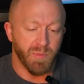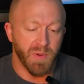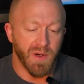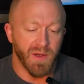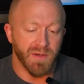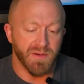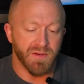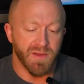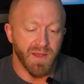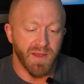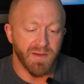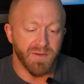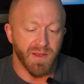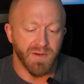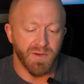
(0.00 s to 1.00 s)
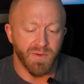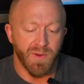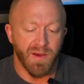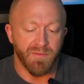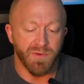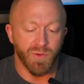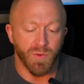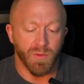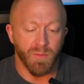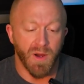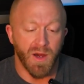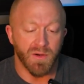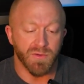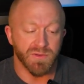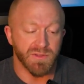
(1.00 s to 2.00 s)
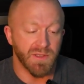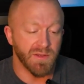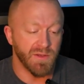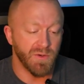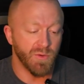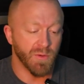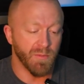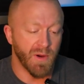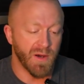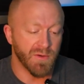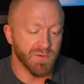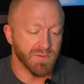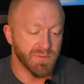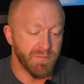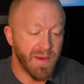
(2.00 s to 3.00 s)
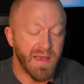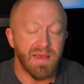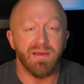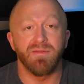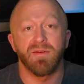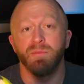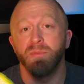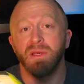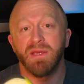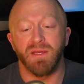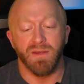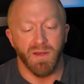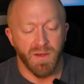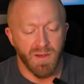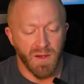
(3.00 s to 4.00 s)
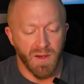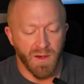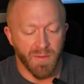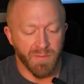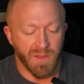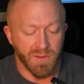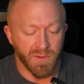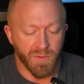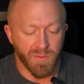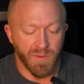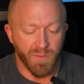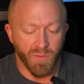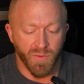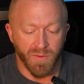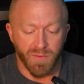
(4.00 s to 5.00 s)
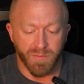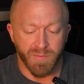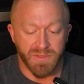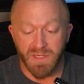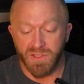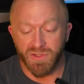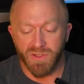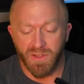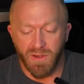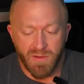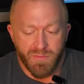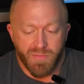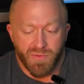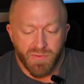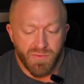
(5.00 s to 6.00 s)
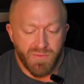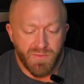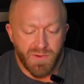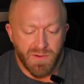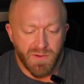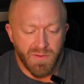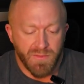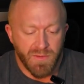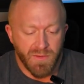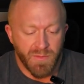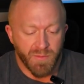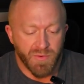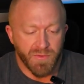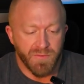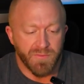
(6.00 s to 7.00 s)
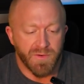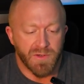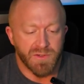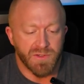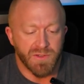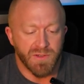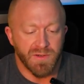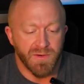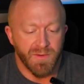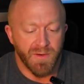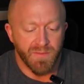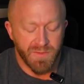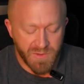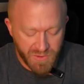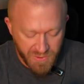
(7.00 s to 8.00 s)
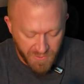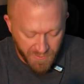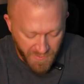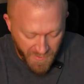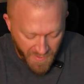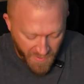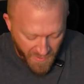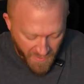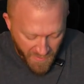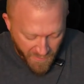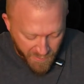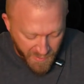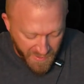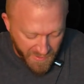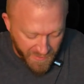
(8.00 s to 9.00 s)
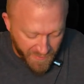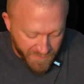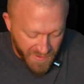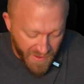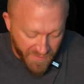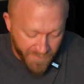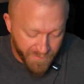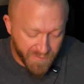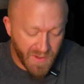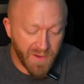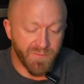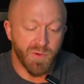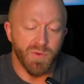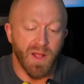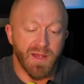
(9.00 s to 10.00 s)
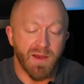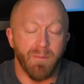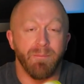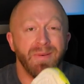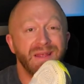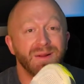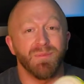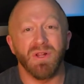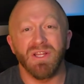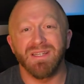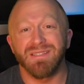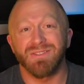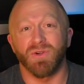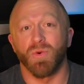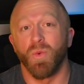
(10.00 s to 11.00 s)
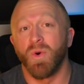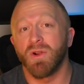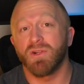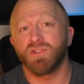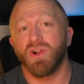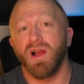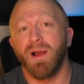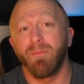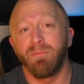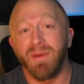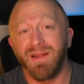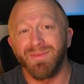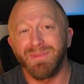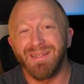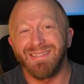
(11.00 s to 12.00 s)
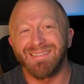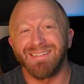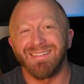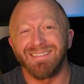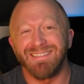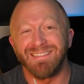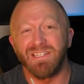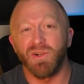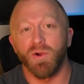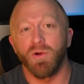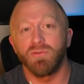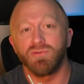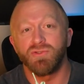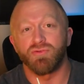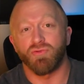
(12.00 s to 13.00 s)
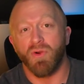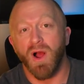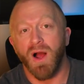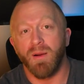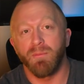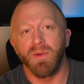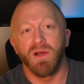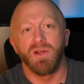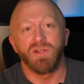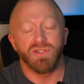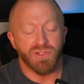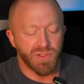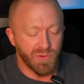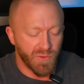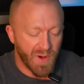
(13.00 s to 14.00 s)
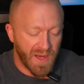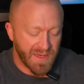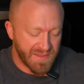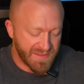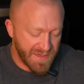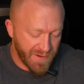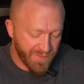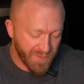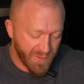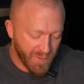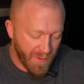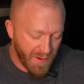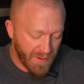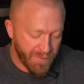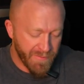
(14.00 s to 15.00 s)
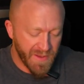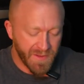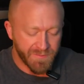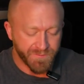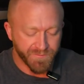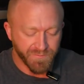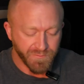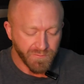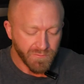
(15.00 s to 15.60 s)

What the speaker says: But they do have newer models, and the newer models may even be a little bit more potentially improved version of the shoe. But yeah, if you like a minimalist or want to try a minimalist zero drop shoe, I definitely recommend